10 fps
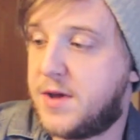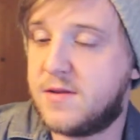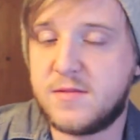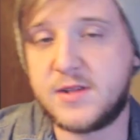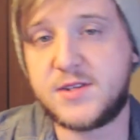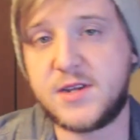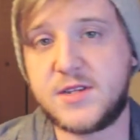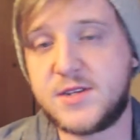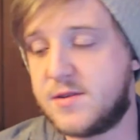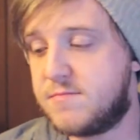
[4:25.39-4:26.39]
mean,
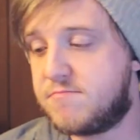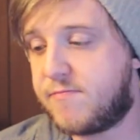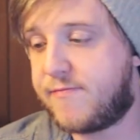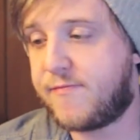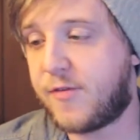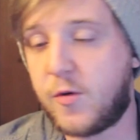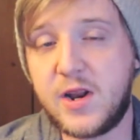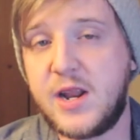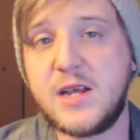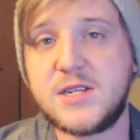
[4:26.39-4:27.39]
for
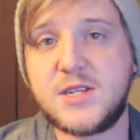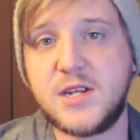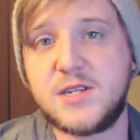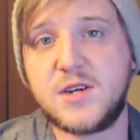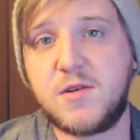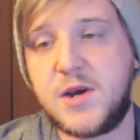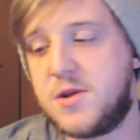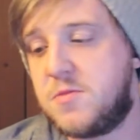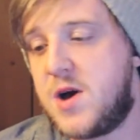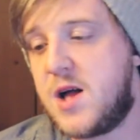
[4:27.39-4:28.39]
what it is, it's a great
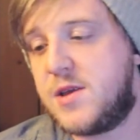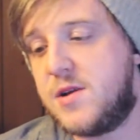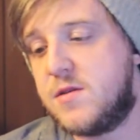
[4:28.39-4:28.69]
little mod.